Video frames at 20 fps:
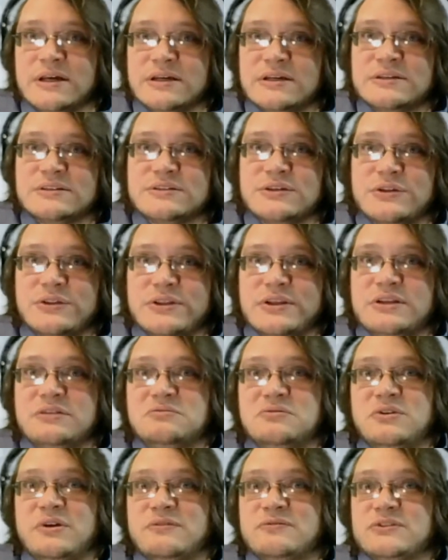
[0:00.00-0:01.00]
So
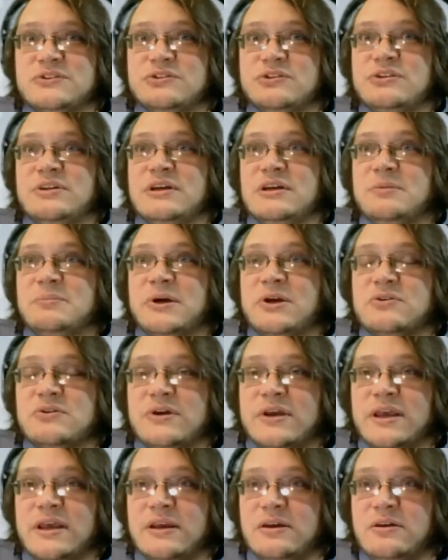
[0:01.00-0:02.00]
then you have to start thinking about,
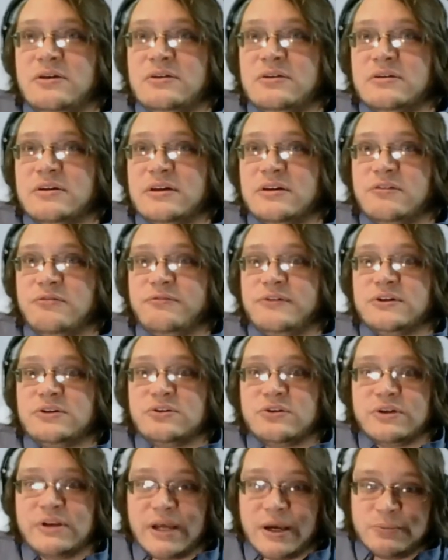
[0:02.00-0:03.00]
okay, if
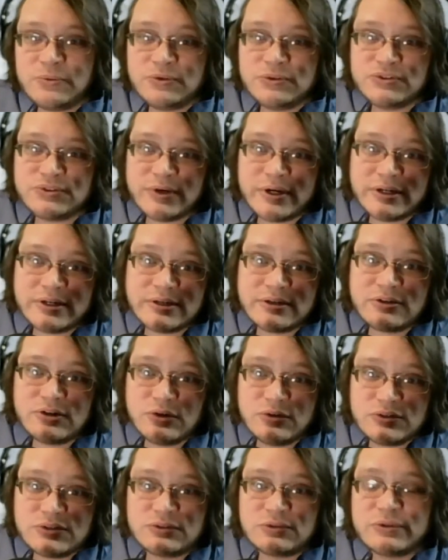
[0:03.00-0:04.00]
endocannabinoids are
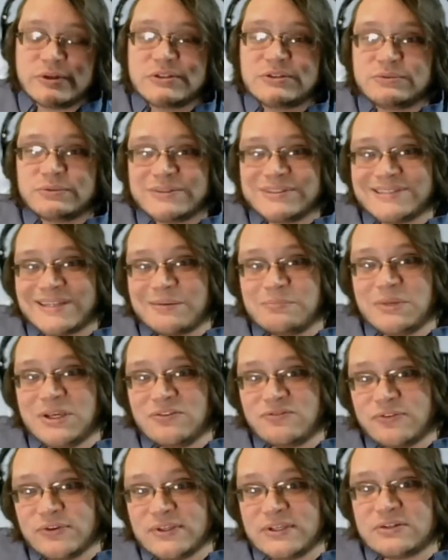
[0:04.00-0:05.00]
icosanoids, what does that
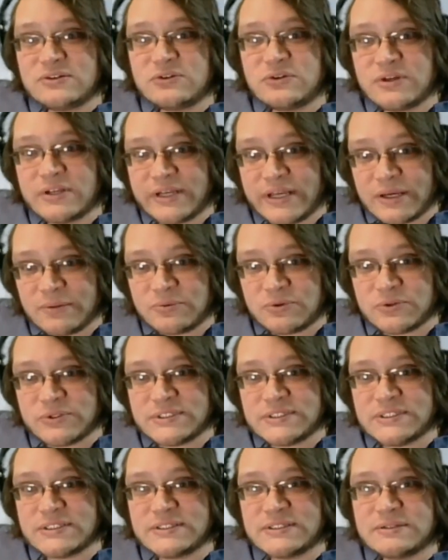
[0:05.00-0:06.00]
mean for the endocannabinoid
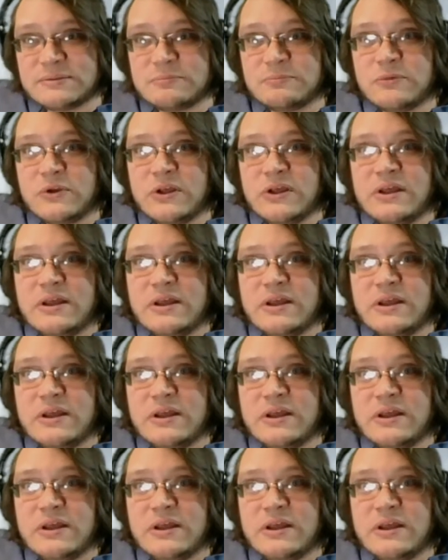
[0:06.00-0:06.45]
system?